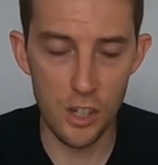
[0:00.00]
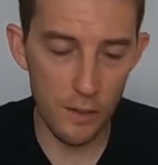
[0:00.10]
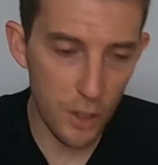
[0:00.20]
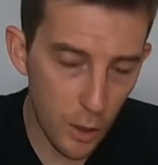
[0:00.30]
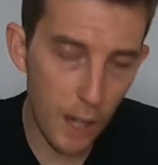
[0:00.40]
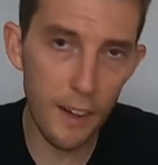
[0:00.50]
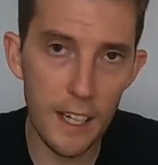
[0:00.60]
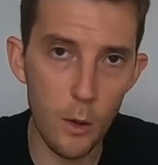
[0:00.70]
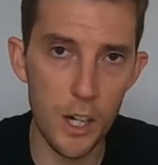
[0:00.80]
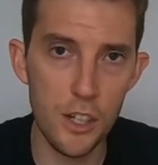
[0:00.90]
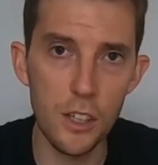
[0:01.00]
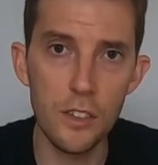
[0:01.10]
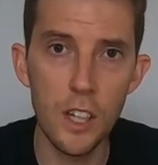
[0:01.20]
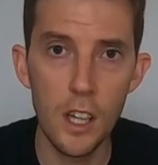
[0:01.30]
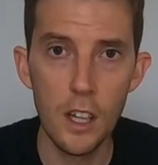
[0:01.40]
So if you do have any
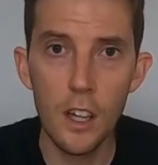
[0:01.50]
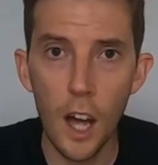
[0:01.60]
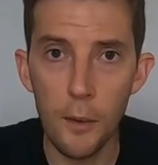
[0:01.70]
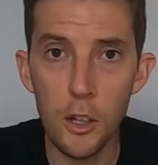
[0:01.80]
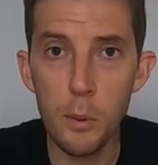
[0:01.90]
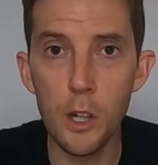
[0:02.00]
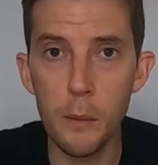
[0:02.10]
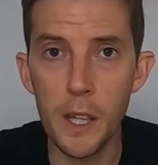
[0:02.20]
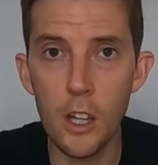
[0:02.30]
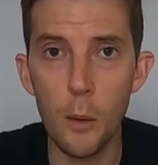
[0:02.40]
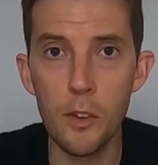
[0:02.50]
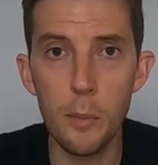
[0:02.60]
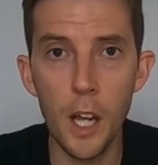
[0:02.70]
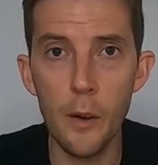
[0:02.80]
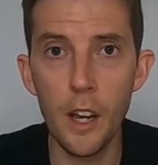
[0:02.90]
questions, do put them in the comments
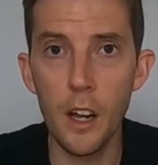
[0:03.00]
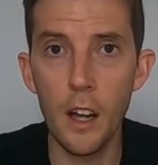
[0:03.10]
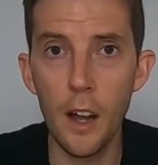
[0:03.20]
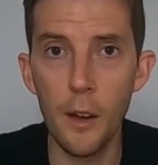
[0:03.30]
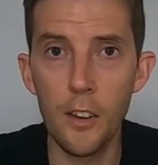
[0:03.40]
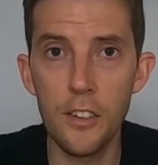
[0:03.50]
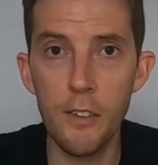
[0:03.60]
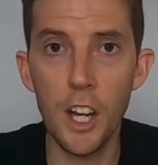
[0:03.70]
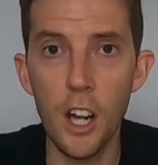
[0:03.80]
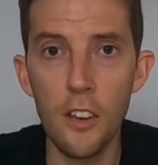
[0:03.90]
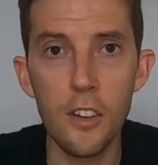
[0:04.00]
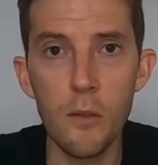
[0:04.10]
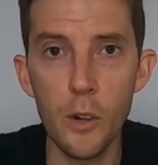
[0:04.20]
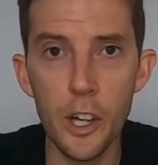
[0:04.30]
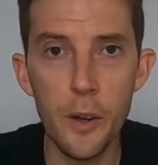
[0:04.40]
below and I'll see if I can answer
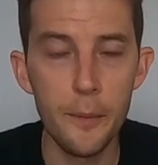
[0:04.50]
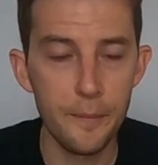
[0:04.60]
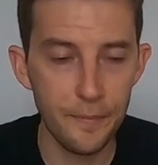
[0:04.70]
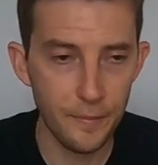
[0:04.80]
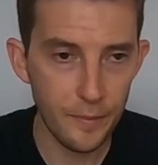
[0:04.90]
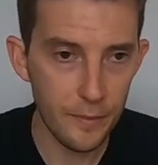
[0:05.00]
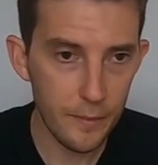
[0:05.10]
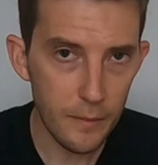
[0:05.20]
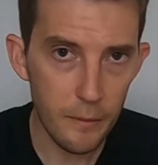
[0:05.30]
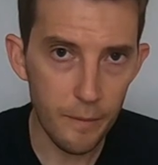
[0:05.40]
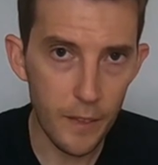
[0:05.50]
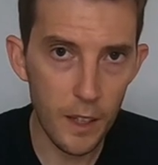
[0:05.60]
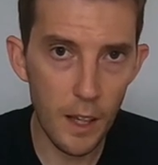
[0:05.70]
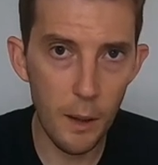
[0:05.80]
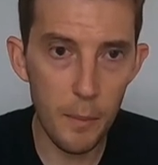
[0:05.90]
them for you.
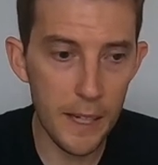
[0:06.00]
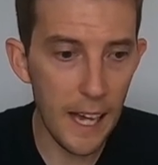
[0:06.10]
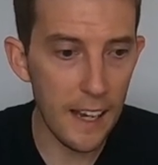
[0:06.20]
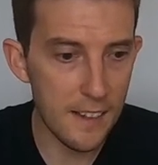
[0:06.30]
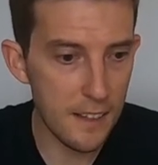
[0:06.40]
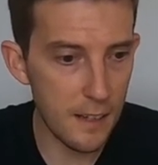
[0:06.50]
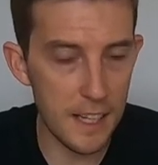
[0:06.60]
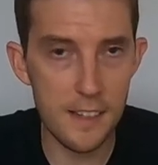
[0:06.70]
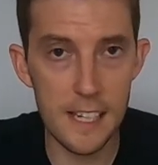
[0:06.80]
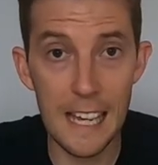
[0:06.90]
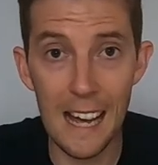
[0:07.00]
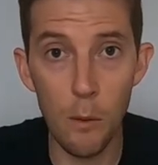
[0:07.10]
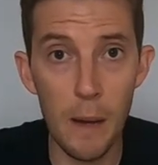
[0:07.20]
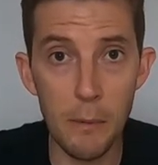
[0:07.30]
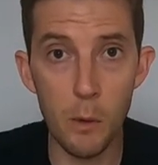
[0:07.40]
But yeah, let's see
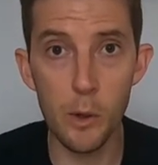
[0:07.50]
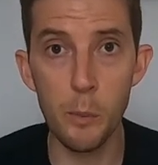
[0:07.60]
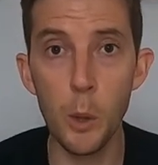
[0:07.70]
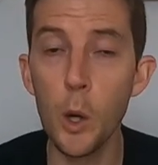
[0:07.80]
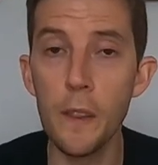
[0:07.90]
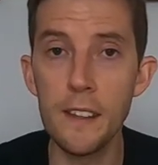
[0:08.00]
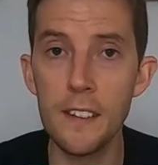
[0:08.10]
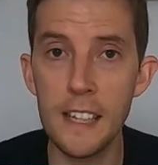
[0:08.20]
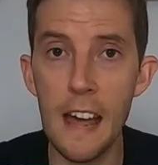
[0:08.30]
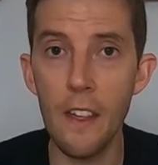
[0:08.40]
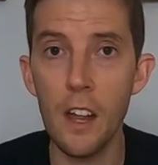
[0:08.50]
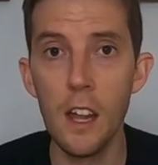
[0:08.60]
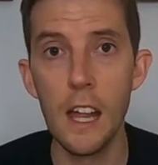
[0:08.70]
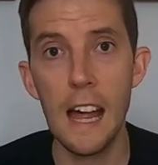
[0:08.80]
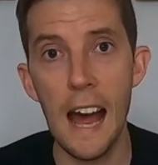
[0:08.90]
how maybe we would put this together
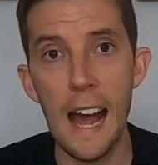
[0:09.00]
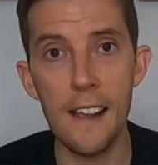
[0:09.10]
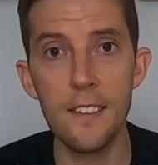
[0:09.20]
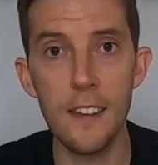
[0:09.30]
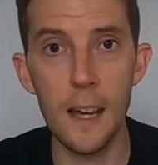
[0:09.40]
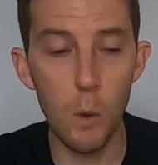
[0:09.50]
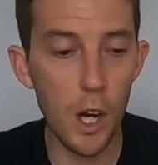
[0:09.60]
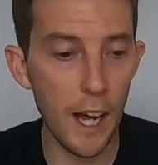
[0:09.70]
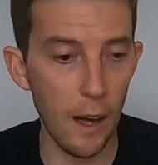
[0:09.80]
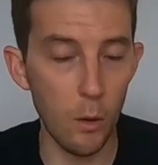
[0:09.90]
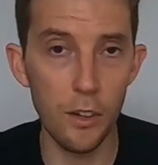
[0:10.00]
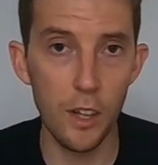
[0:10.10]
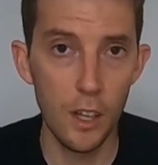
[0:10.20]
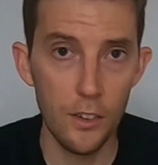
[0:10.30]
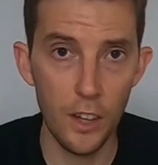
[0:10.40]
as a workout.
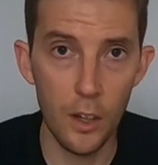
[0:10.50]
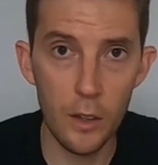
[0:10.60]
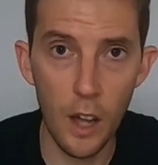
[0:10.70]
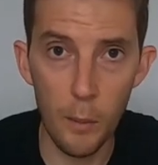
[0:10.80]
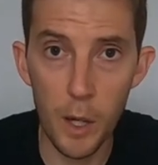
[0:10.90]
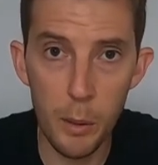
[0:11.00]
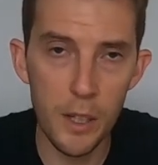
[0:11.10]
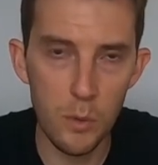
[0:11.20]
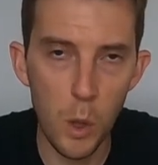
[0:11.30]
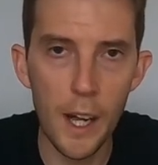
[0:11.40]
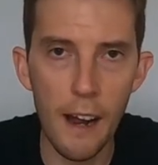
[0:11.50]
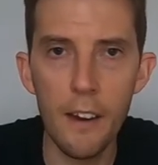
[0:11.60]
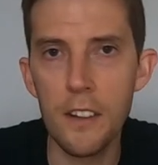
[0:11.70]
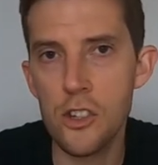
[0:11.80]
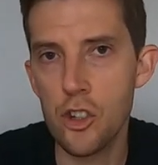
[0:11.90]
So I'm going to put this workout
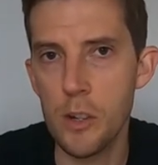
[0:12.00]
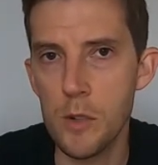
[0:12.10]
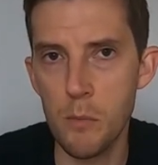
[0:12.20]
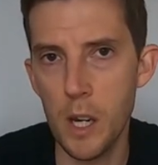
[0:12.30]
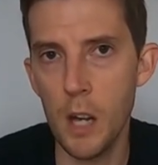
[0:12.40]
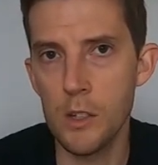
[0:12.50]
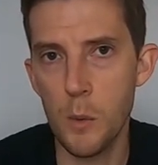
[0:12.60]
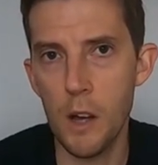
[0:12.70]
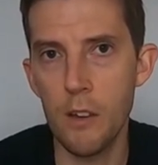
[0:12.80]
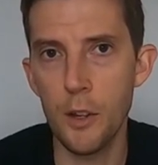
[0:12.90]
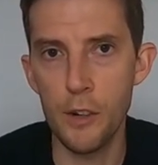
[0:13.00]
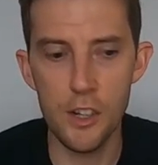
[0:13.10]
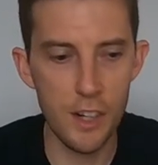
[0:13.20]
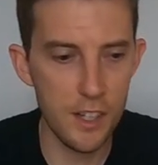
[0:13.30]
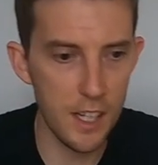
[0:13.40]
in the description below as well if you're
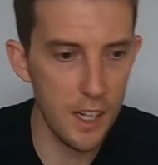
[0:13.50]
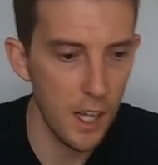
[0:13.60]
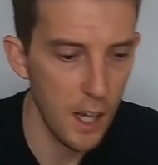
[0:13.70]
interested.